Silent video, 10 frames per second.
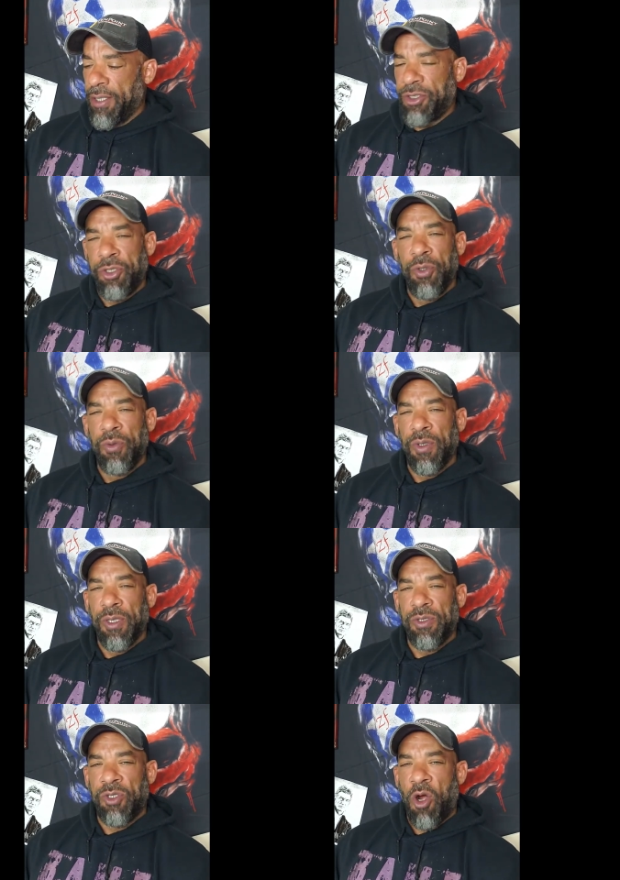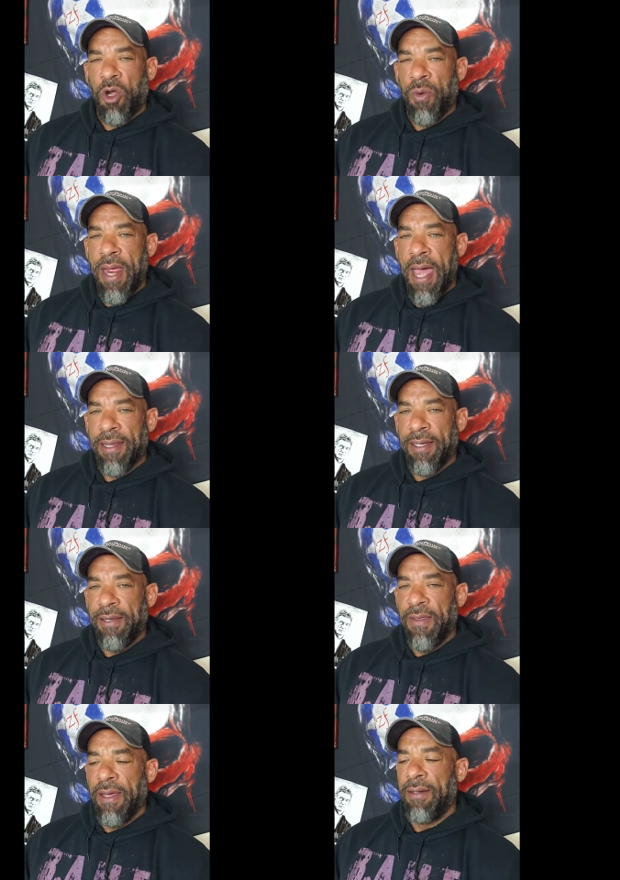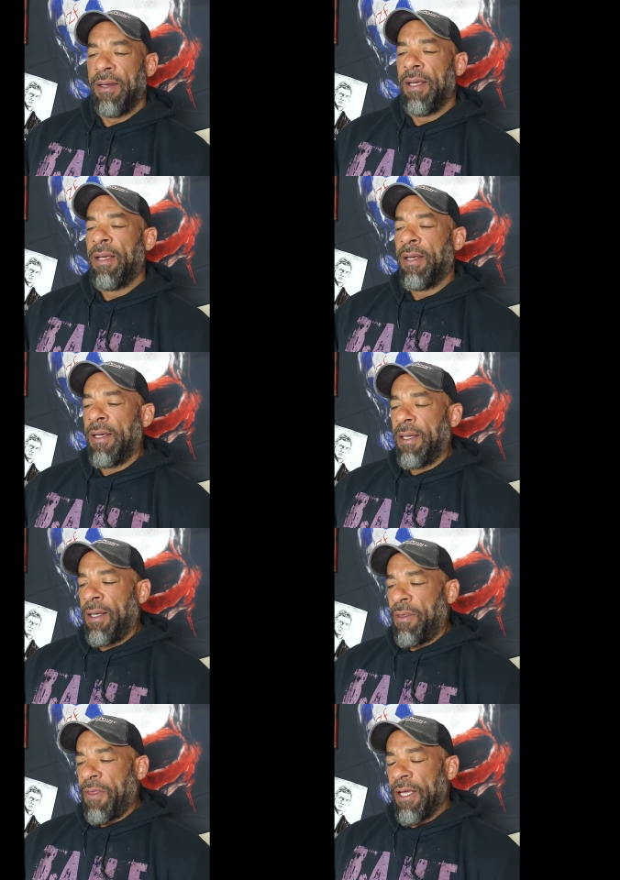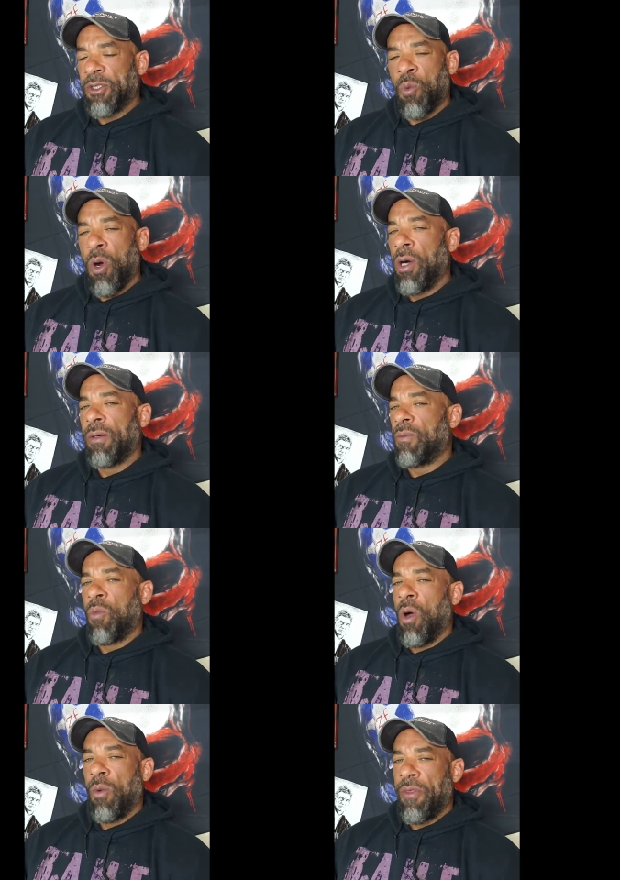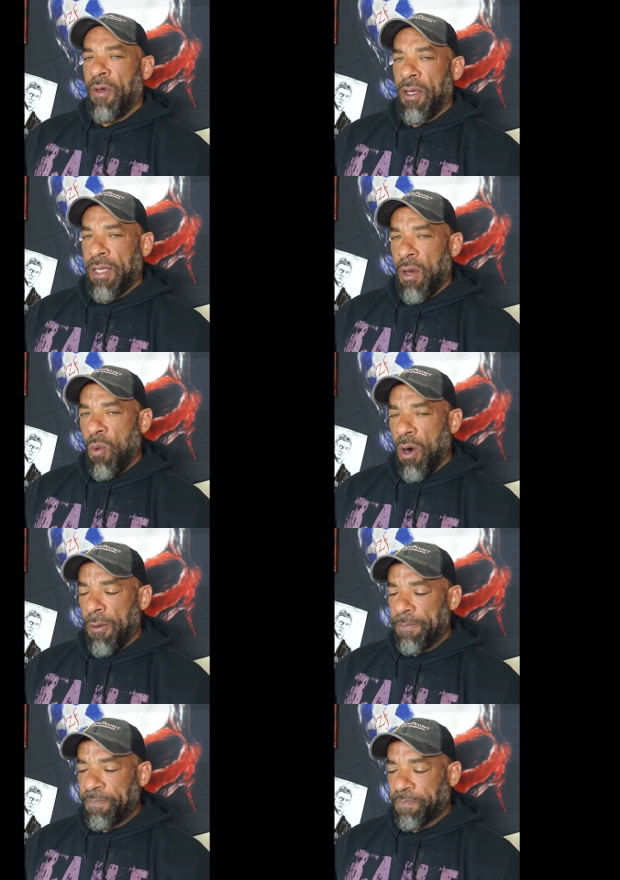to a stark reality that things weren't what we thought they were.